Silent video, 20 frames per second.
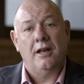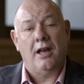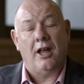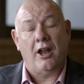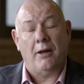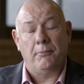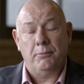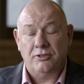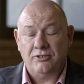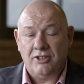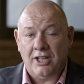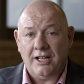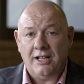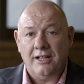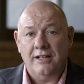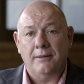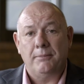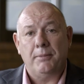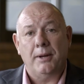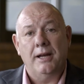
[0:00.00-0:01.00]
And I'm
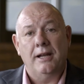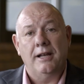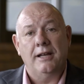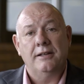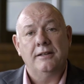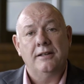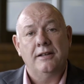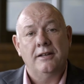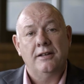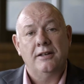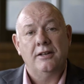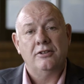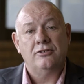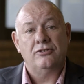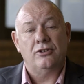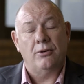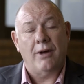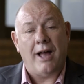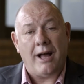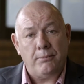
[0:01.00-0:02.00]
particularly appealing
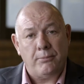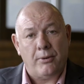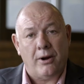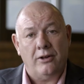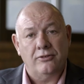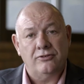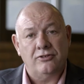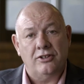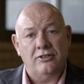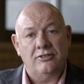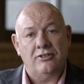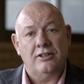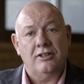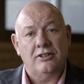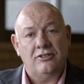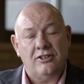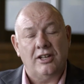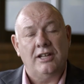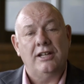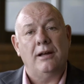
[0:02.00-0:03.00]
to our branches in the
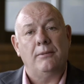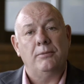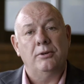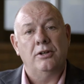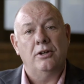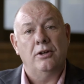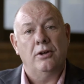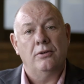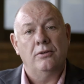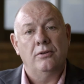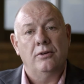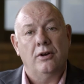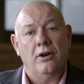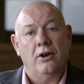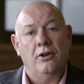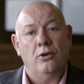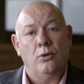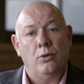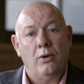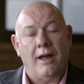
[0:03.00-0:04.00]
CWU
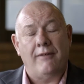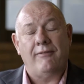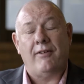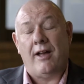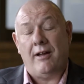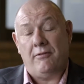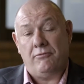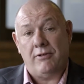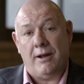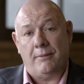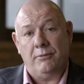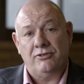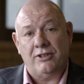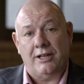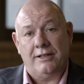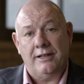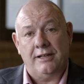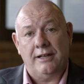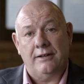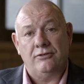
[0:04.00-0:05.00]
and all of our
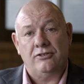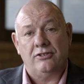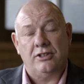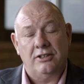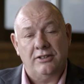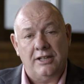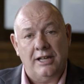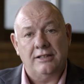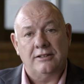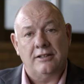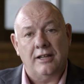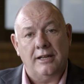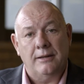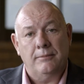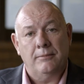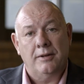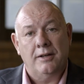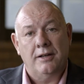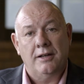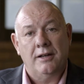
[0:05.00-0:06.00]
representatives to dig deep.
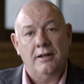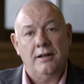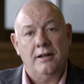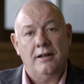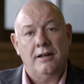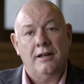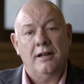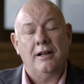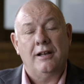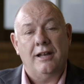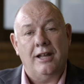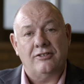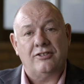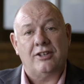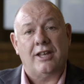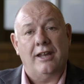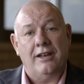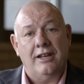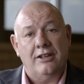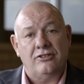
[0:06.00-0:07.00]
Let's
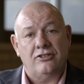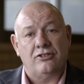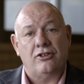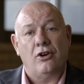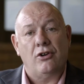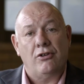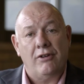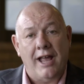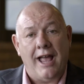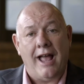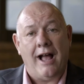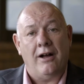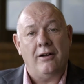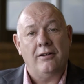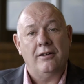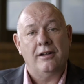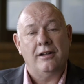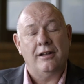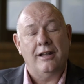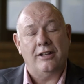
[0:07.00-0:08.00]
get this story out.
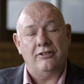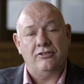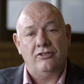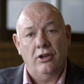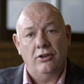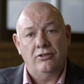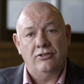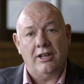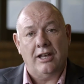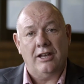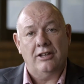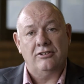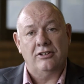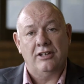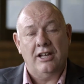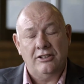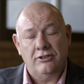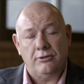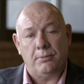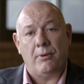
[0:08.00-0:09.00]
Let's use it as
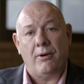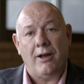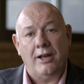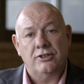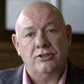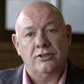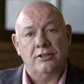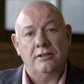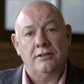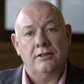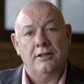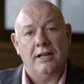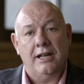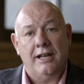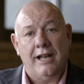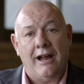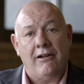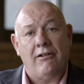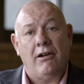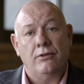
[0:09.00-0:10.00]
an inspiration
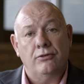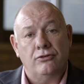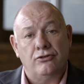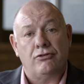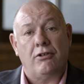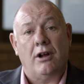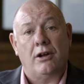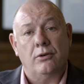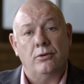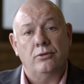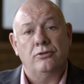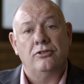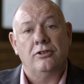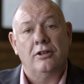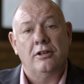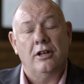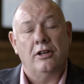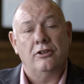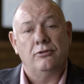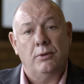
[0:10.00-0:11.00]
in our own struggles
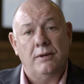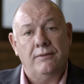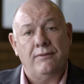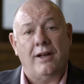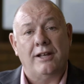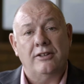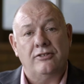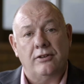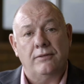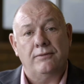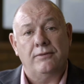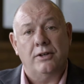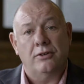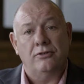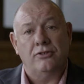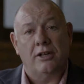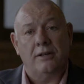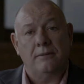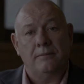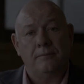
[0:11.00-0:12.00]
as we face the
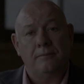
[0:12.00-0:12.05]
future.